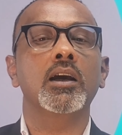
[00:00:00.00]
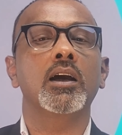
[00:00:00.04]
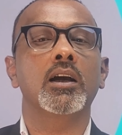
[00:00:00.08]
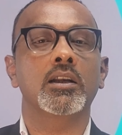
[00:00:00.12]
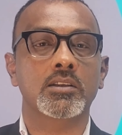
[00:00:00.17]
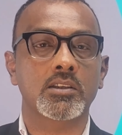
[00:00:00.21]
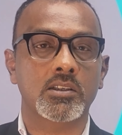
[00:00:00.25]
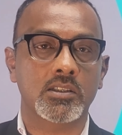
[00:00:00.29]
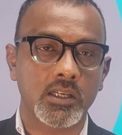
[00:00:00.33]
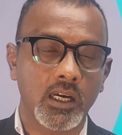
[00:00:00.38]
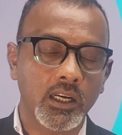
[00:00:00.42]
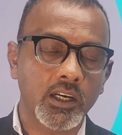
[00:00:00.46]
at
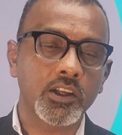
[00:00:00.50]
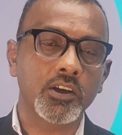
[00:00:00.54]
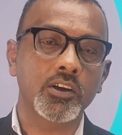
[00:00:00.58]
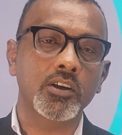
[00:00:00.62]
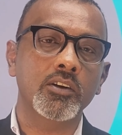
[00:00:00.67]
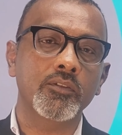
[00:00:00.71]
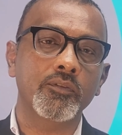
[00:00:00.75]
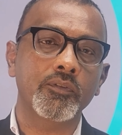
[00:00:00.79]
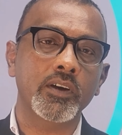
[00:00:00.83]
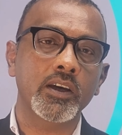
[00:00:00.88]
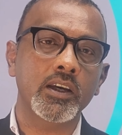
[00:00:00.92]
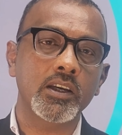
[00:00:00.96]

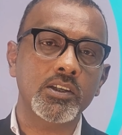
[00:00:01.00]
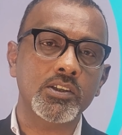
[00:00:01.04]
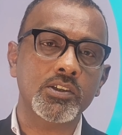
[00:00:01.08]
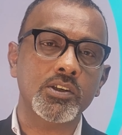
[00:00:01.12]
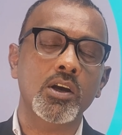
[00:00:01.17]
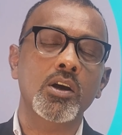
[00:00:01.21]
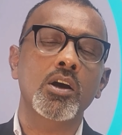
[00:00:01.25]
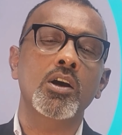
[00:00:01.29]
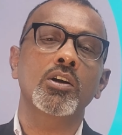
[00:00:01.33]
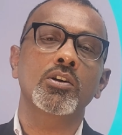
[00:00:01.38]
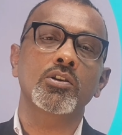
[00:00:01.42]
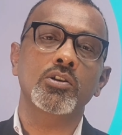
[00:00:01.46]

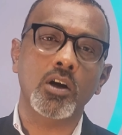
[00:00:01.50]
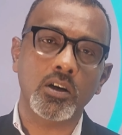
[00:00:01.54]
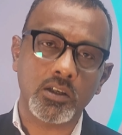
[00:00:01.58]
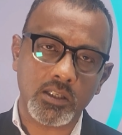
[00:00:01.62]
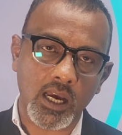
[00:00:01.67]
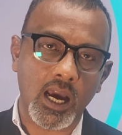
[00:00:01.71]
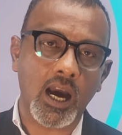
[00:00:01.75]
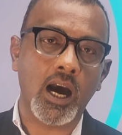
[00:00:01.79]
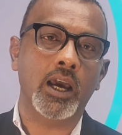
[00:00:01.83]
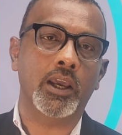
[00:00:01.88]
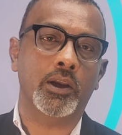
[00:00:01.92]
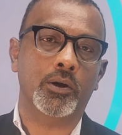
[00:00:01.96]

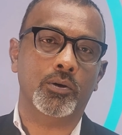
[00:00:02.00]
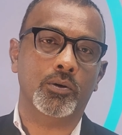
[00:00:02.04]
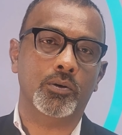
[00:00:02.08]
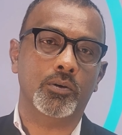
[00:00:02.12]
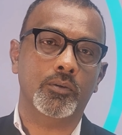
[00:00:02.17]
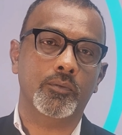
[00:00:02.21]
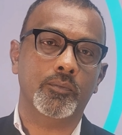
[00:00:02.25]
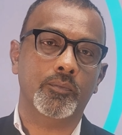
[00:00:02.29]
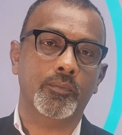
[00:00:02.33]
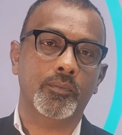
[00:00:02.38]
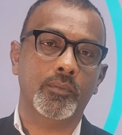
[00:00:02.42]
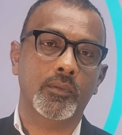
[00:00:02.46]

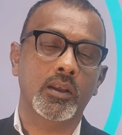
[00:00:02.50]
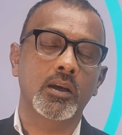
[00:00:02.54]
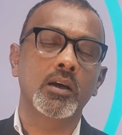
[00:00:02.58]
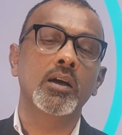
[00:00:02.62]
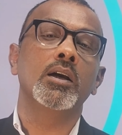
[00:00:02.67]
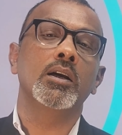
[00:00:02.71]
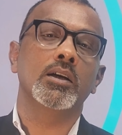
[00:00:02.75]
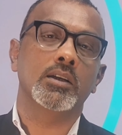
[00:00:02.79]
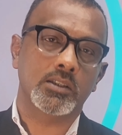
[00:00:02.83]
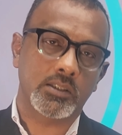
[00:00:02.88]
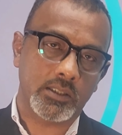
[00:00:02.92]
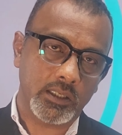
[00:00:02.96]
studyunifees.io.
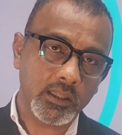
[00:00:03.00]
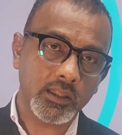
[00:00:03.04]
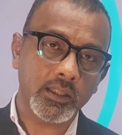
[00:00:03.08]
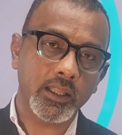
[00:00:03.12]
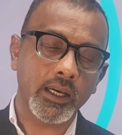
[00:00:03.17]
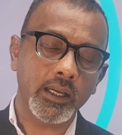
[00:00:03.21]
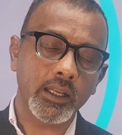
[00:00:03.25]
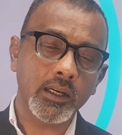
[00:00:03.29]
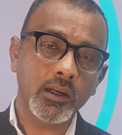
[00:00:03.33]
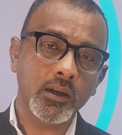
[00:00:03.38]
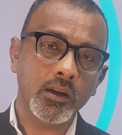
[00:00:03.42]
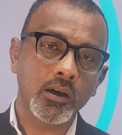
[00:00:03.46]
Till
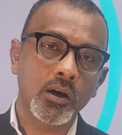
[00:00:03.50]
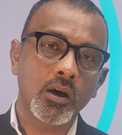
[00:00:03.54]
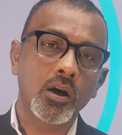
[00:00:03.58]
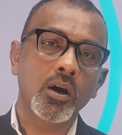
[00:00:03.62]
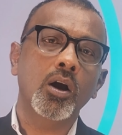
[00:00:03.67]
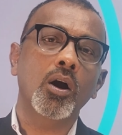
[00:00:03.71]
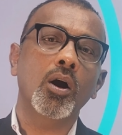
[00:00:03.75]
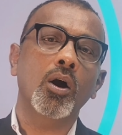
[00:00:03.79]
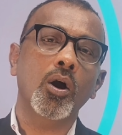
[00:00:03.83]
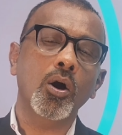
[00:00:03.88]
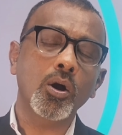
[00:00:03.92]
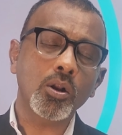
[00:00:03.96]
then,
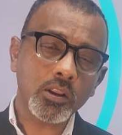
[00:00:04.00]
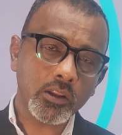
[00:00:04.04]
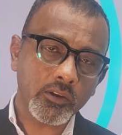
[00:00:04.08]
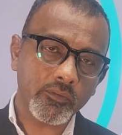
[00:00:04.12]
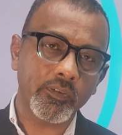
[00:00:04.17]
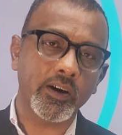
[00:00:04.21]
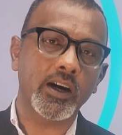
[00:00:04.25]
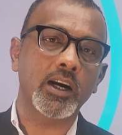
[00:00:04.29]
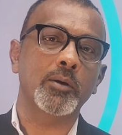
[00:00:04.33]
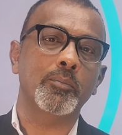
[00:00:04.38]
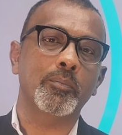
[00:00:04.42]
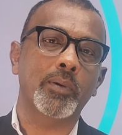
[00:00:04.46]
all the
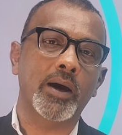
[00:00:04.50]
very